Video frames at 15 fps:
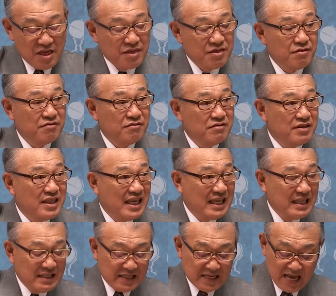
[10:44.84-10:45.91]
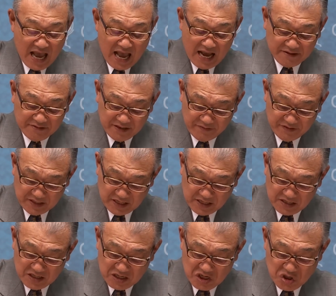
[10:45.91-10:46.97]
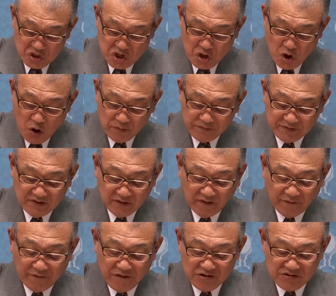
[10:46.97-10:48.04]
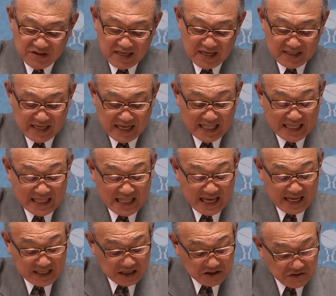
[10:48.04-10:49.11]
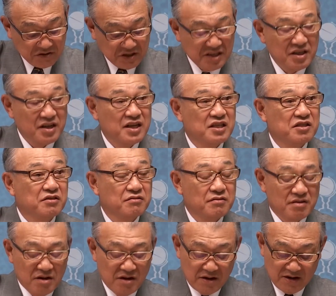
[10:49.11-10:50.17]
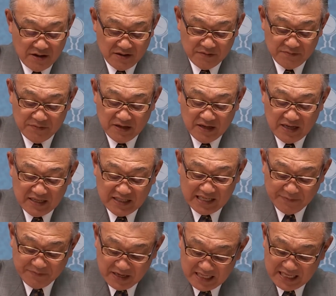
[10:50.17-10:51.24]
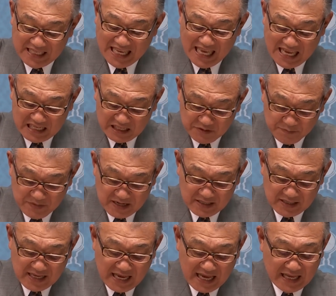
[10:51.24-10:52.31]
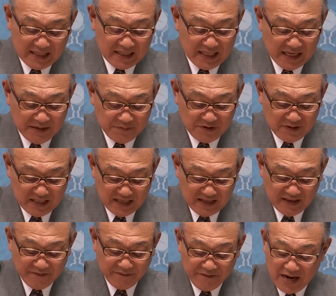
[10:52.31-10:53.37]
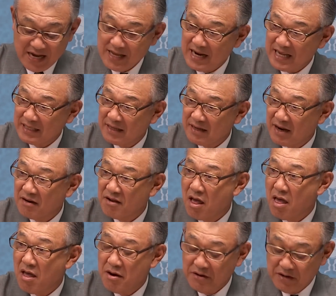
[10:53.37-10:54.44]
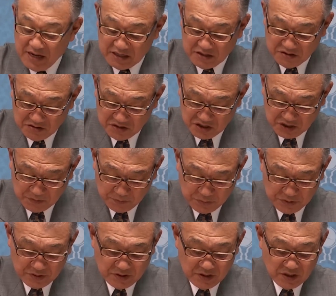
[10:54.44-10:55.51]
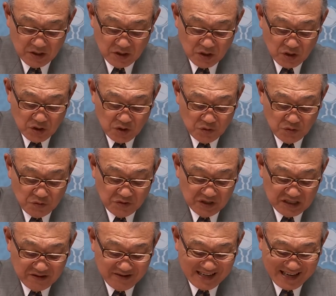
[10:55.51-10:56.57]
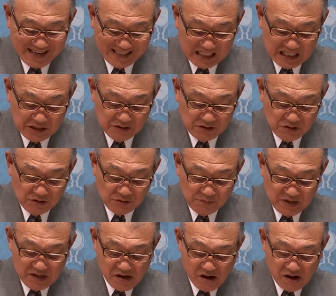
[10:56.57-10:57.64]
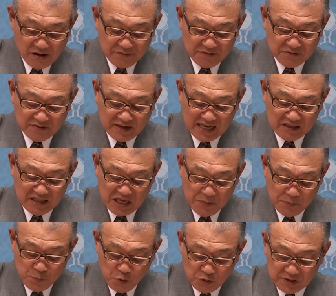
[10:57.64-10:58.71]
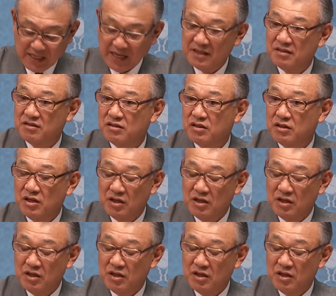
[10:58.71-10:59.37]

Through these activities, we hope to foster the next generation of Japanese experts and deepen the bilateral relationship, which will continue to be of great importance